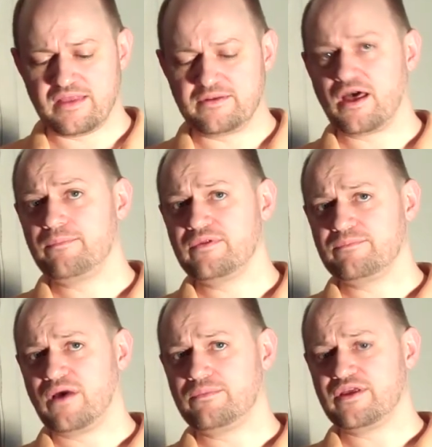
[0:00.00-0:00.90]
The
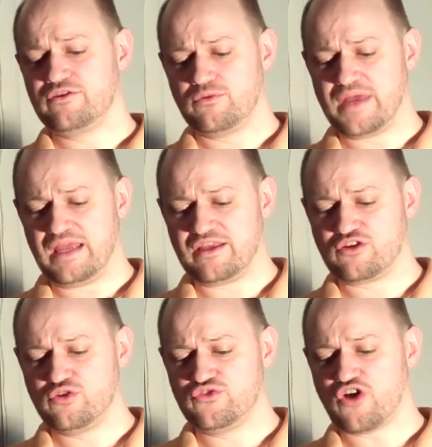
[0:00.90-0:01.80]
public domain
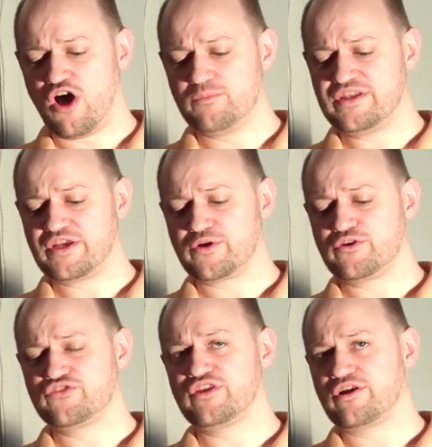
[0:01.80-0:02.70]
includes all
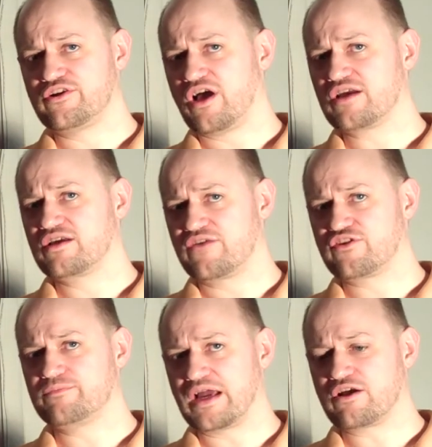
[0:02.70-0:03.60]
materials that are not
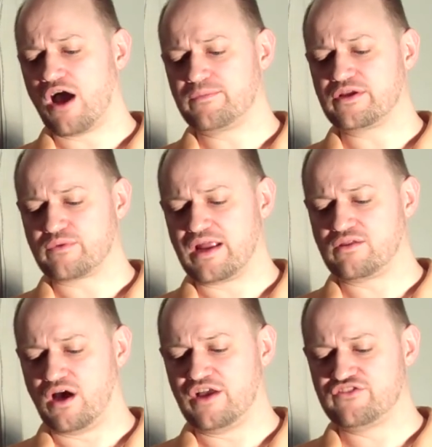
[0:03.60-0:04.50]
governed by
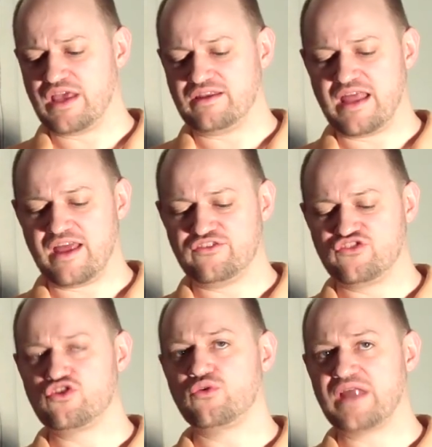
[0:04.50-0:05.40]
copyright laws and
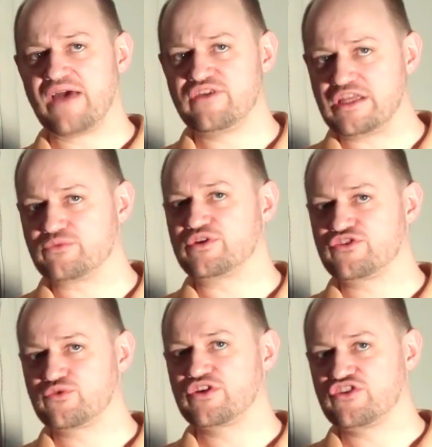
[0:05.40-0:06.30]
hence don't have any
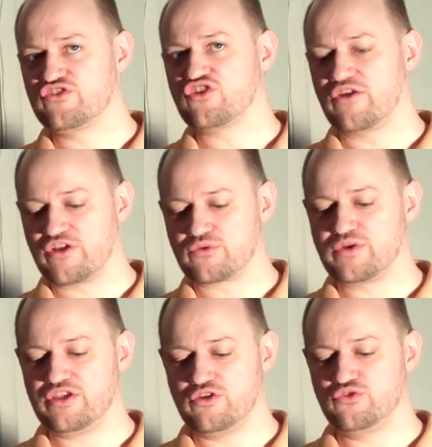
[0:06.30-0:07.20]
restrictions on their
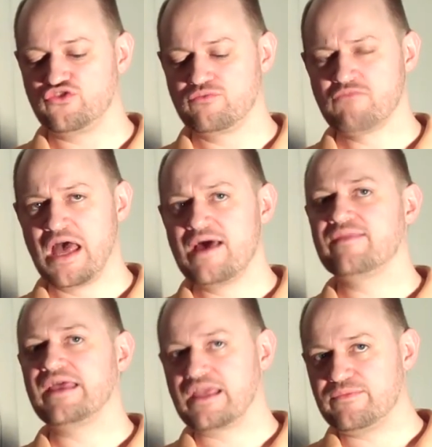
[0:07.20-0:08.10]
reuse.
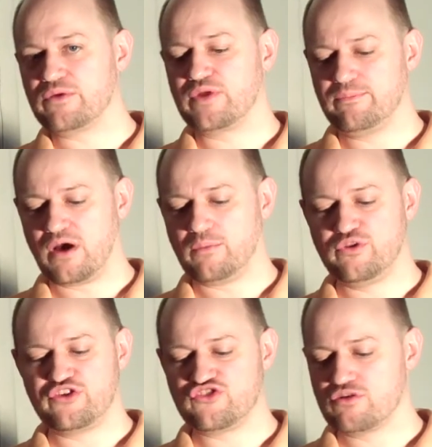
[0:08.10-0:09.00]
They can be
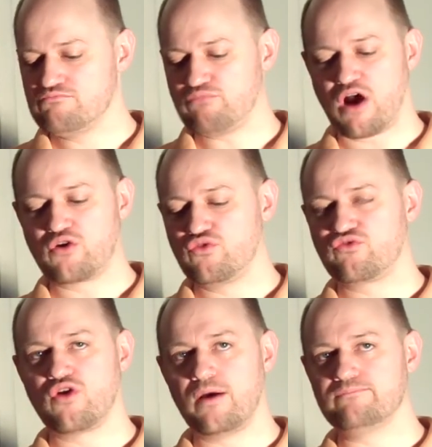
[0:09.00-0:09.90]
republished, borrowed
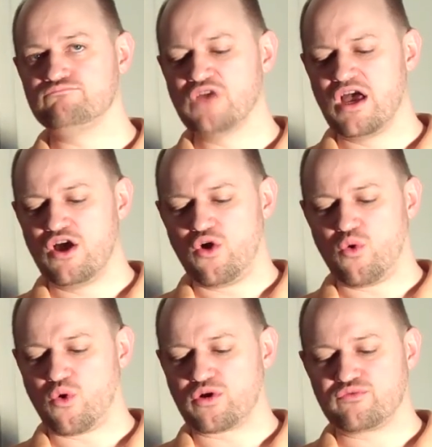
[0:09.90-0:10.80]
from,
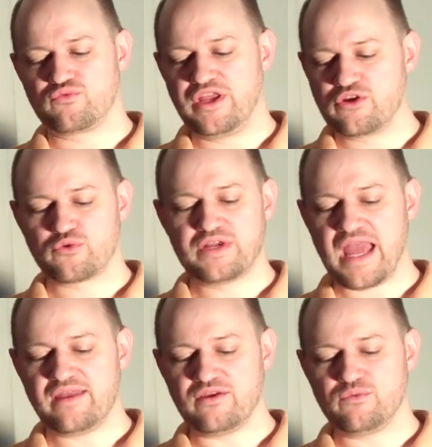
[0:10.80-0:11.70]
or
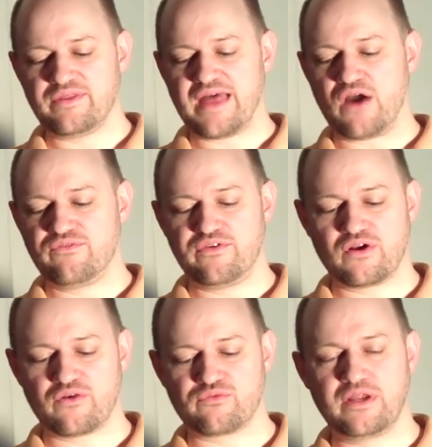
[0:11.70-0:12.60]
recreated without
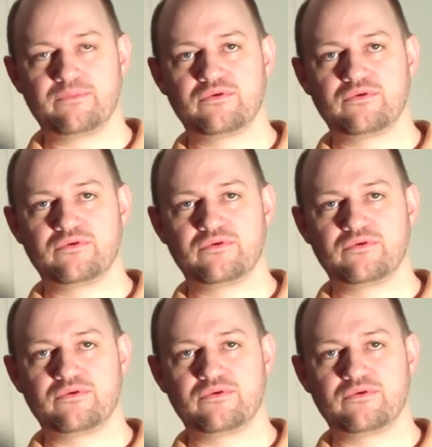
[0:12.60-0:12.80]
fear of